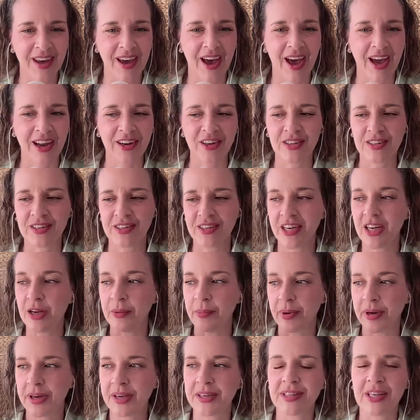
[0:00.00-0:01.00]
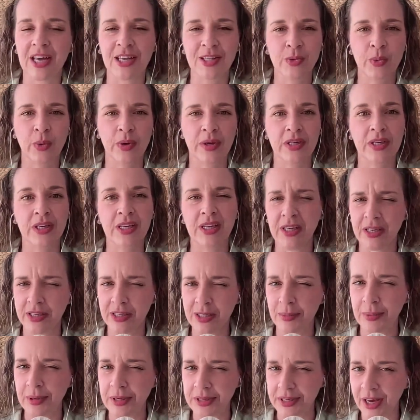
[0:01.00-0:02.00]
I just did it because that's what needed
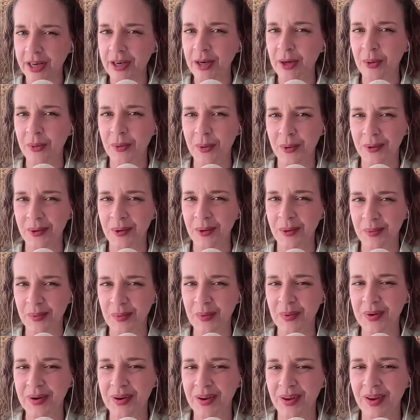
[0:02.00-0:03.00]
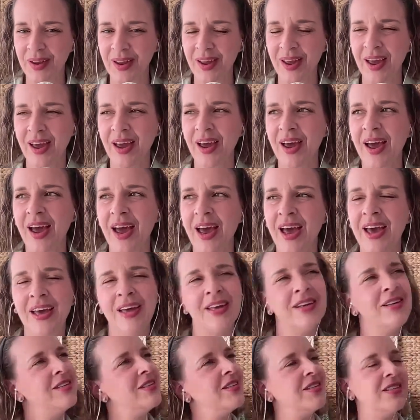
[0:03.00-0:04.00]
to be done, quote unquote.
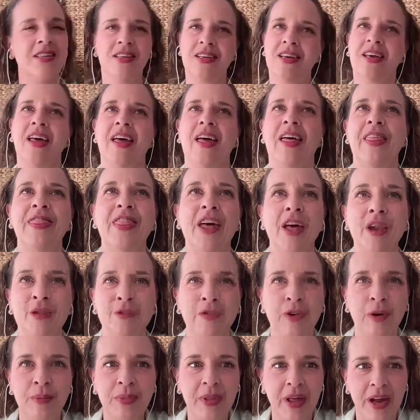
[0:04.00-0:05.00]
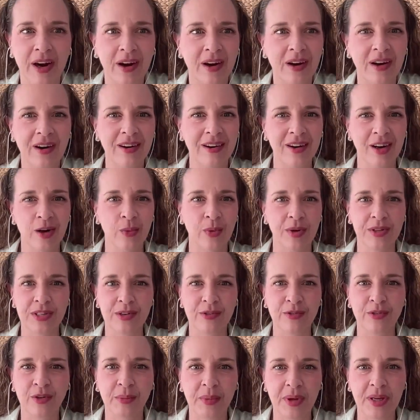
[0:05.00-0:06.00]
And then from there, it wasn't
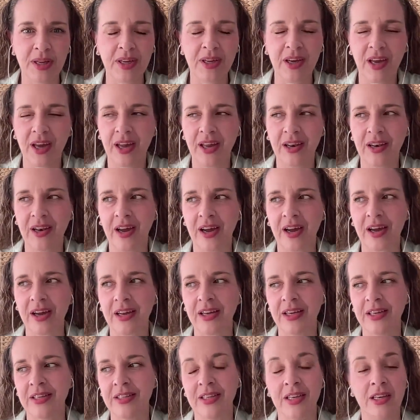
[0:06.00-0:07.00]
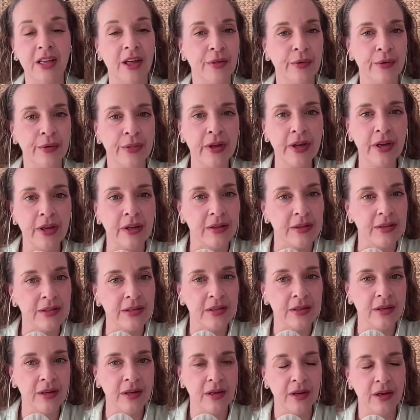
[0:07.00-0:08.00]
for me, and I did other things.
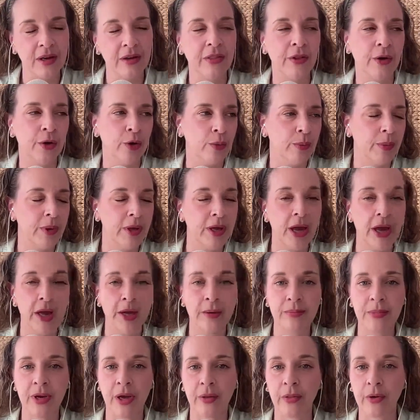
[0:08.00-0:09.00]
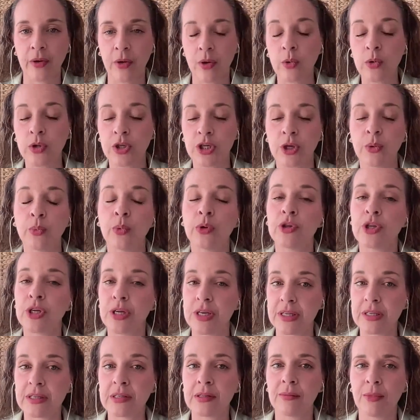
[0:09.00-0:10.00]
The OBM, now the coaching, which
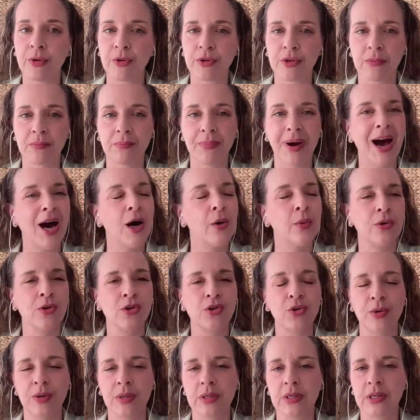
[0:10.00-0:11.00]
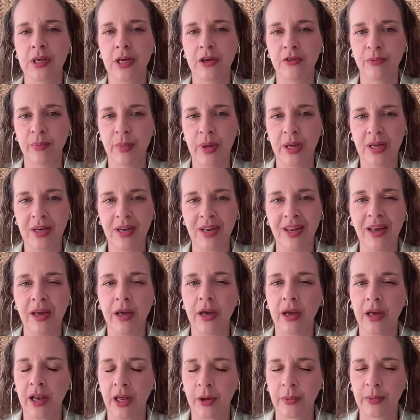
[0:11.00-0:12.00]
is the most empowered choice that I've made.
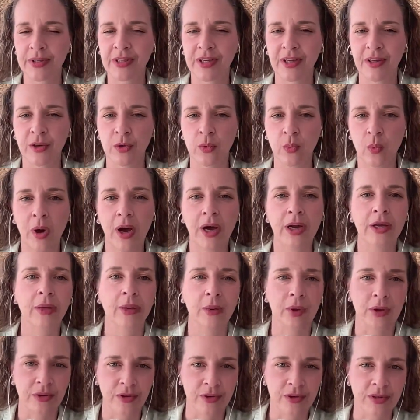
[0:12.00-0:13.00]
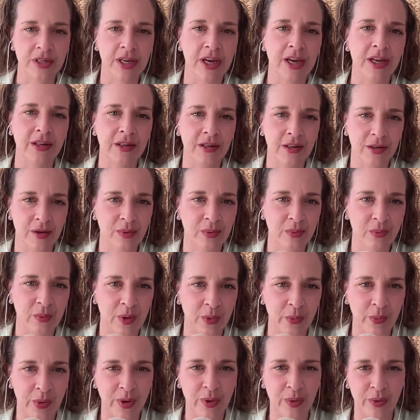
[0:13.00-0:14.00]
And I will tell you why. You will understand when
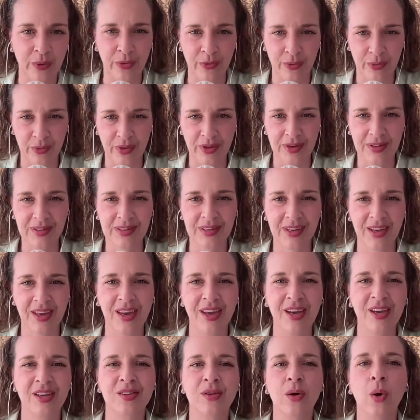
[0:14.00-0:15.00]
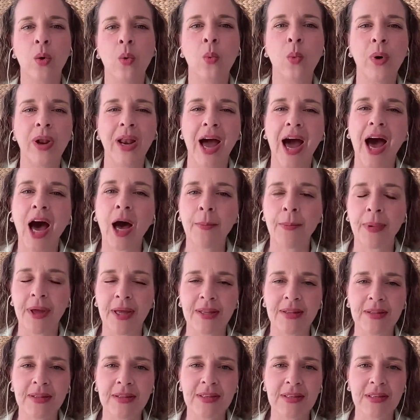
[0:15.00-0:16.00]
we go through this. So what
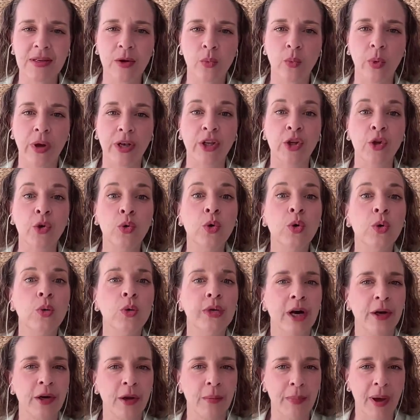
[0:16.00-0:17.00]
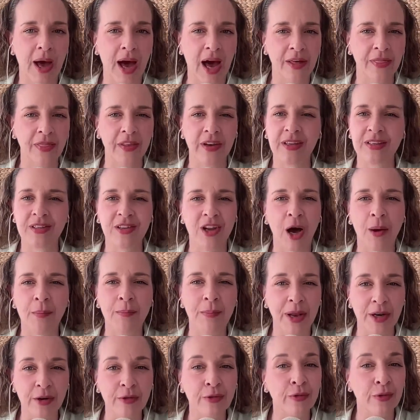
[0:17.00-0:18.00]
happens when you go down a path that is not
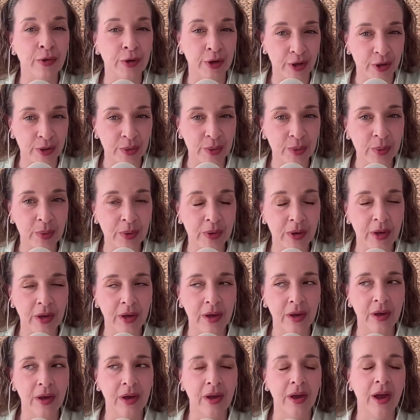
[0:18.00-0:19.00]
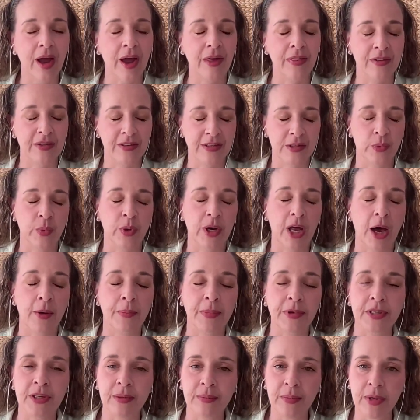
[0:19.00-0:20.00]
meant for you? And this is what
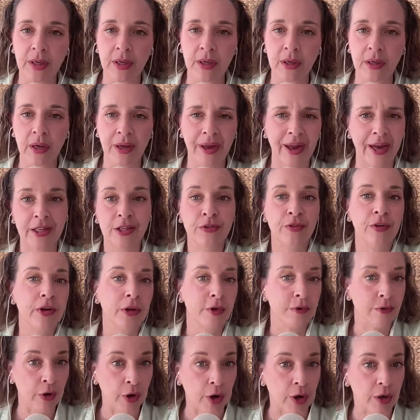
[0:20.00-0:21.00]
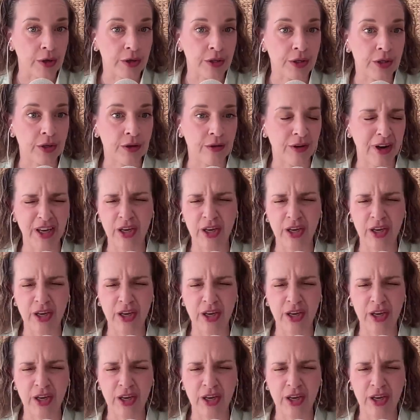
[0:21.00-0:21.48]
happened to me. It's fun at first, right?